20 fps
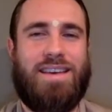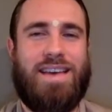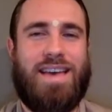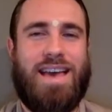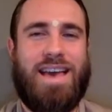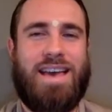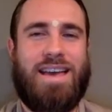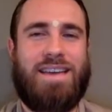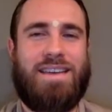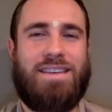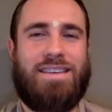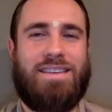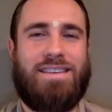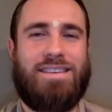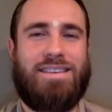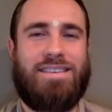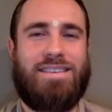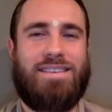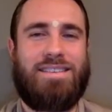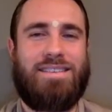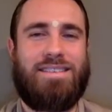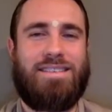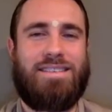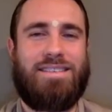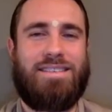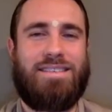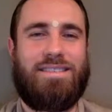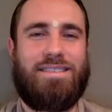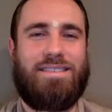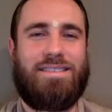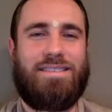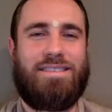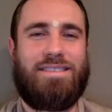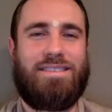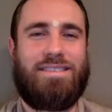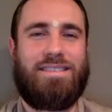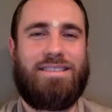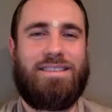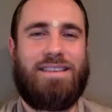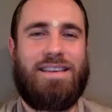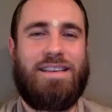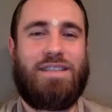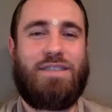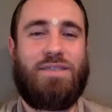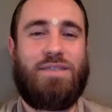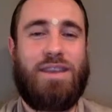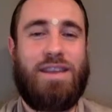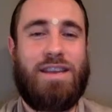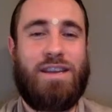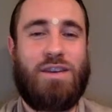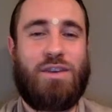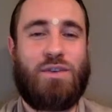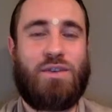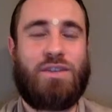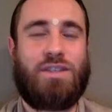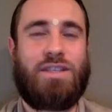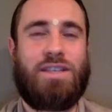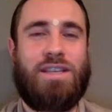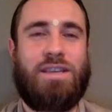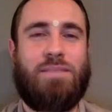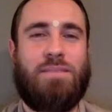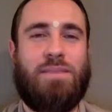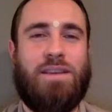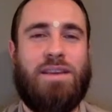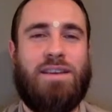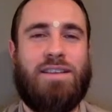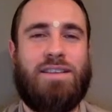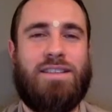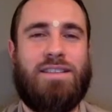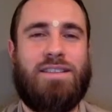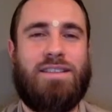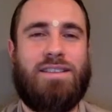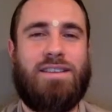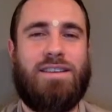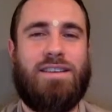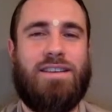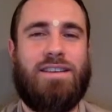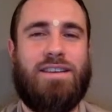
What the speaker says: And it's very interesting because